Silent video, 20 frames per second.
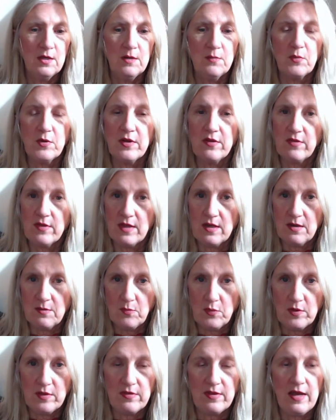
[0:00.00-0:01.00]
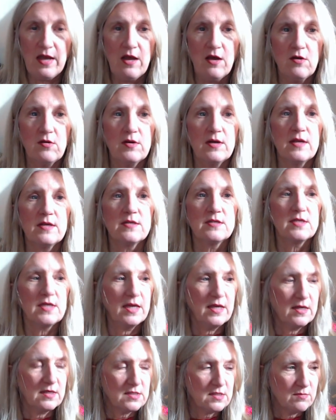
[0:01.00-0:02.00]
breathe in and breathe out and
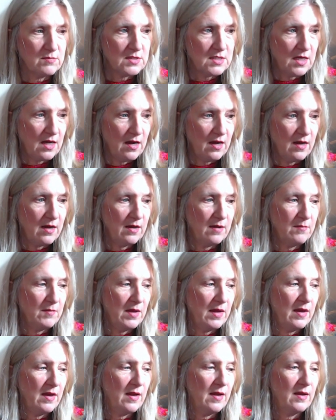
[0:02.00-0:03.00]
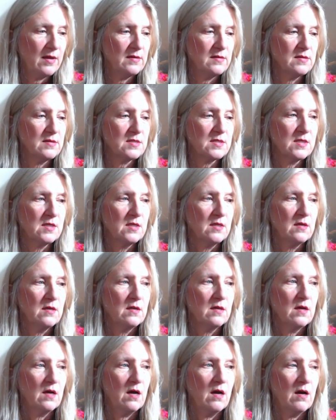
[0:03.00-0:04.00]
take some time and
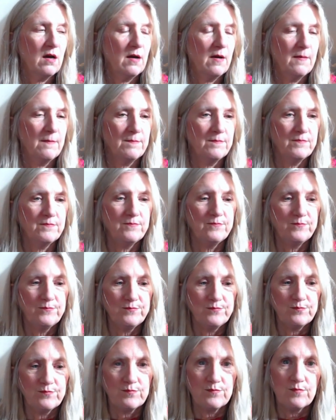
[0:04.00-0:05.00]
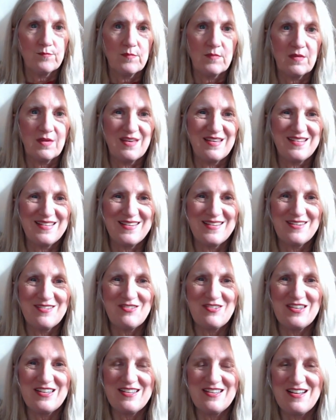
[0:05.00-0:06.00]
um,
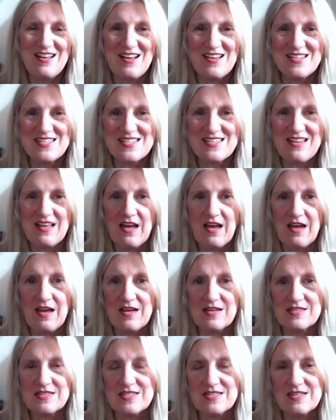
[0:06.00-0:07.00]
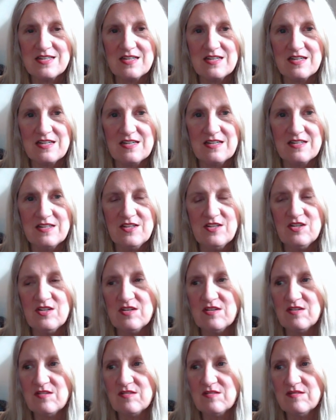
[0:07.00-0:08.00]
realize that, uh, you
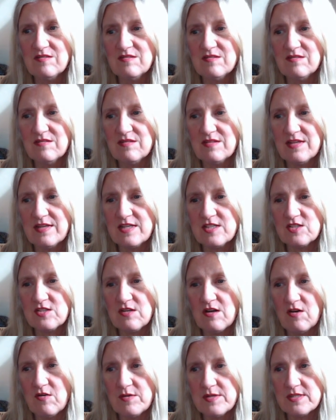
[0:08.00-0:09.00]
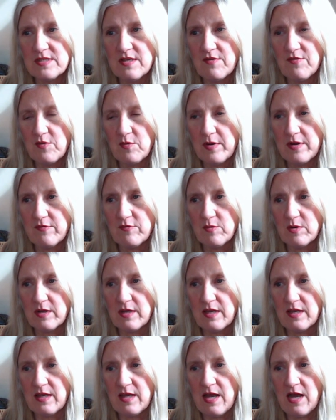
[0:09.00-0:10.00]
know, things always have a way of
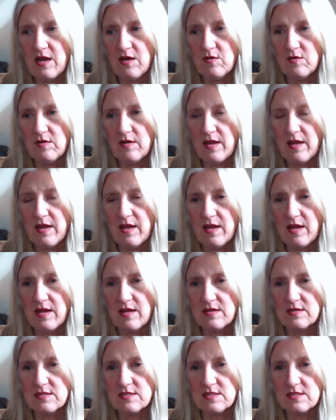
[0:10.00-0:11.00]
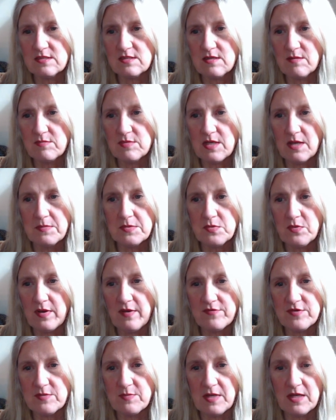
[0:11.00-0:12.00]
working out, and sometimes we
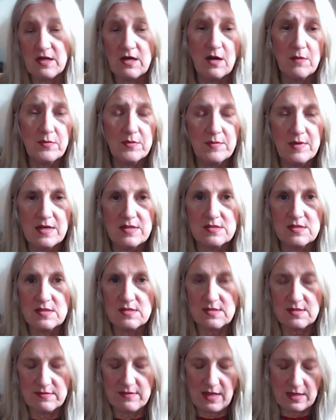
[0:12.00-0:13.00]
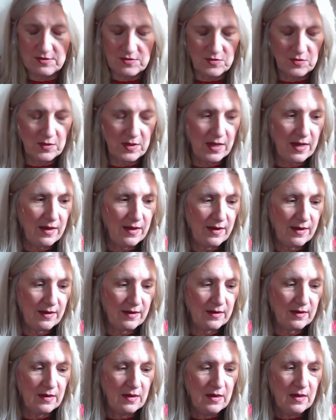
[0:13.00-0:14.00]
have to make compromises, and that's
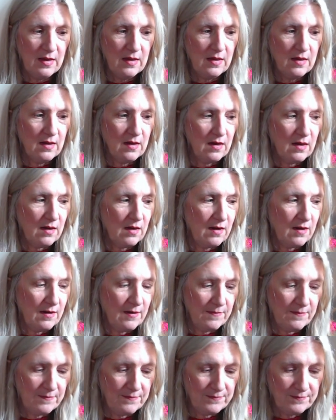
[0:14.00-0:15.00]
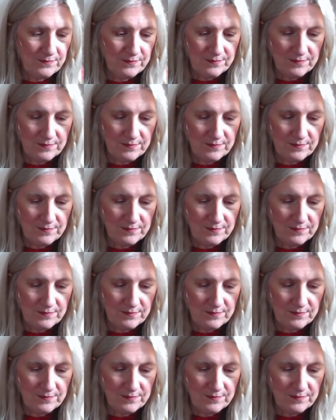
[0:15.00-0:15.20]
okay. Um,